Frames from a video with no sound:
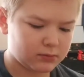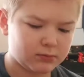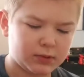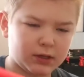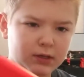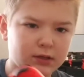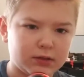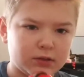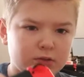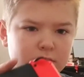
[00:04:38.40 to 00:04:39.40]
behind
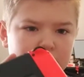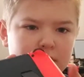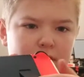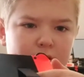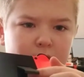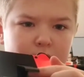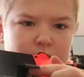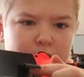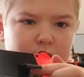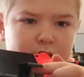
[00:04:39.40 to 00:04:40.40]
the
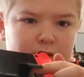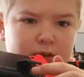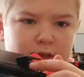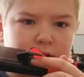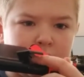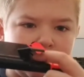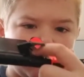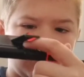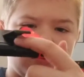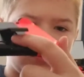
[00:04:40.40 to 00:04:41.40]
kickstand
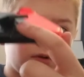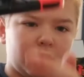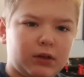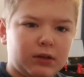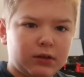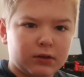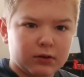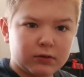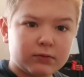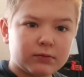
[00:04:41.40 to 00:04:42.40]
right here.